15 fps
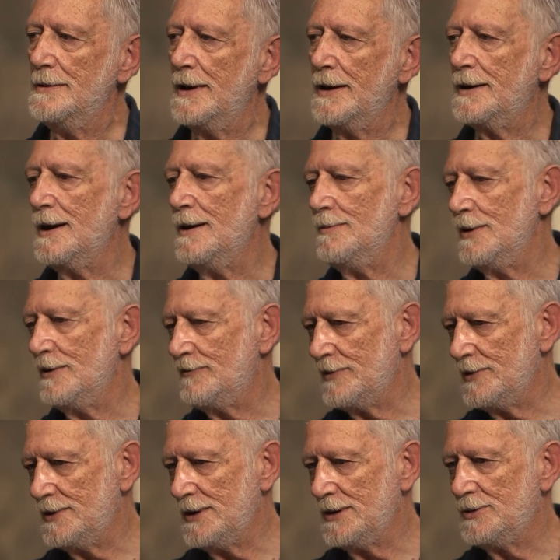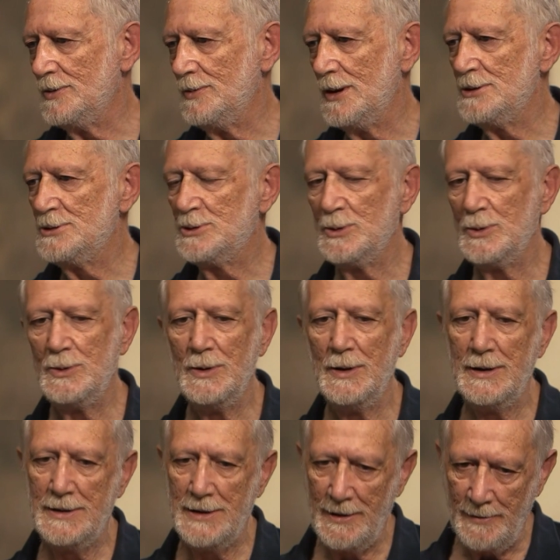I come every day to my
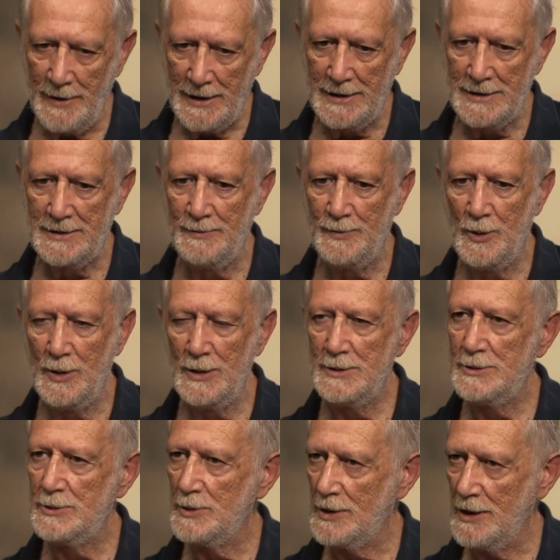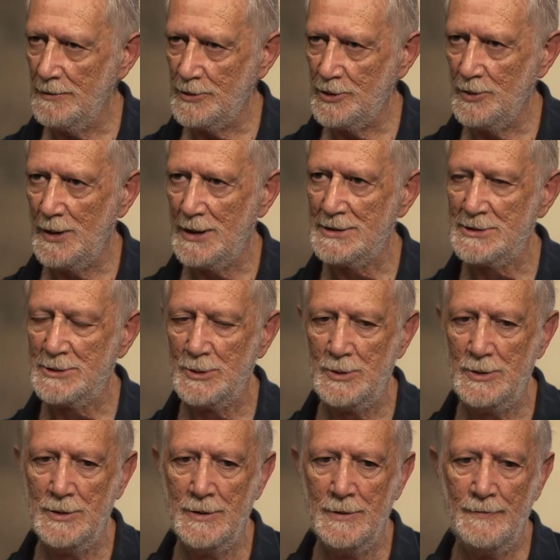studio and I make it a point to come to my
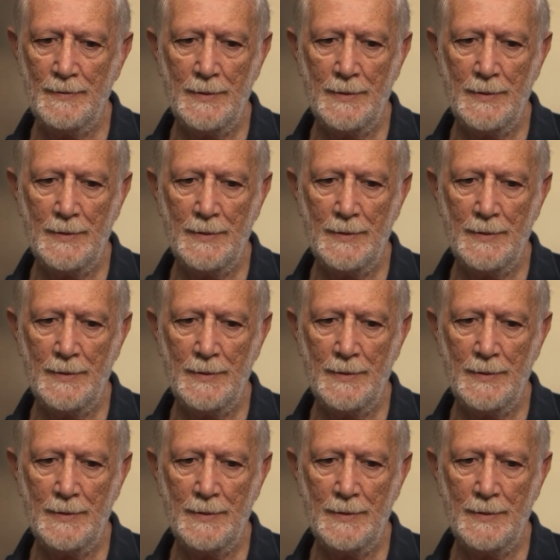studio.